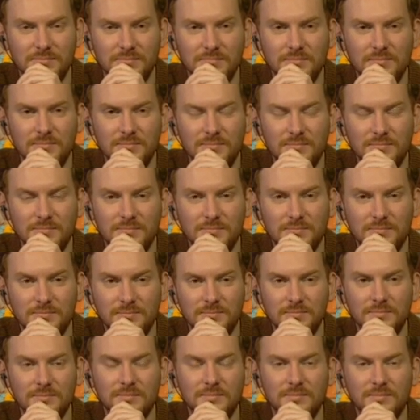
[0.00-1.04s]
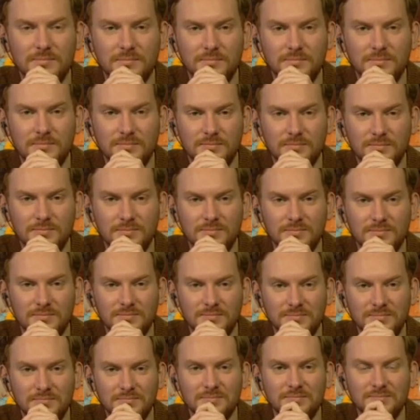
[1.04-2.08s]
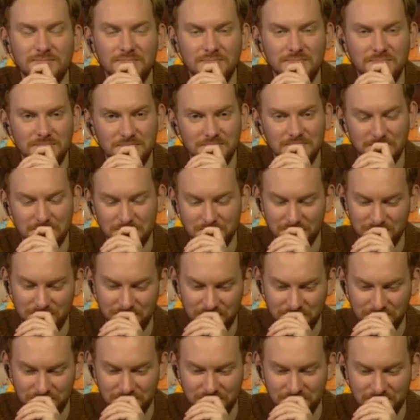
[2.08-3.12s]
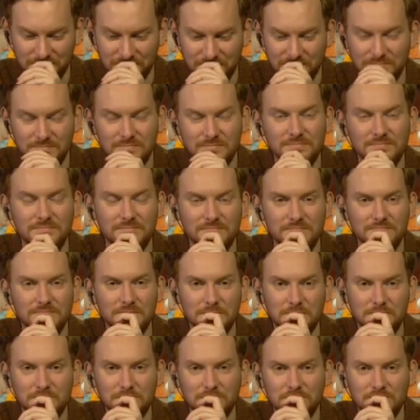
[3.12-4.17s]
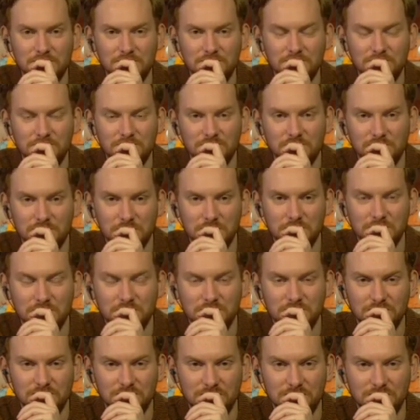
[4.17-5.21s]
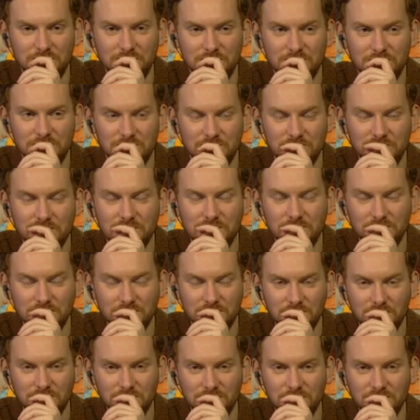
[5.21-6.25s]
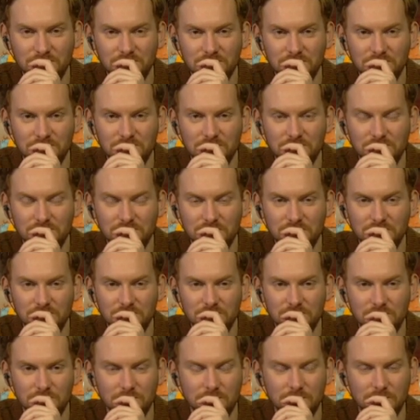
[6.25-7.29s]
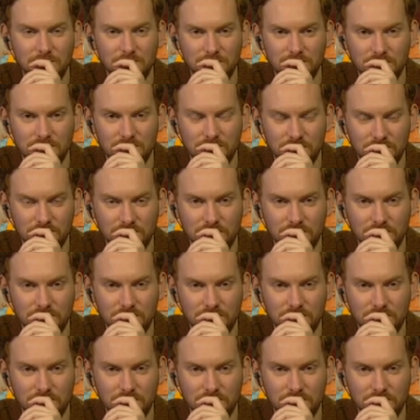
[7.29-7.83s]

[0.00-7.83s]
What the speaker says: [no speech]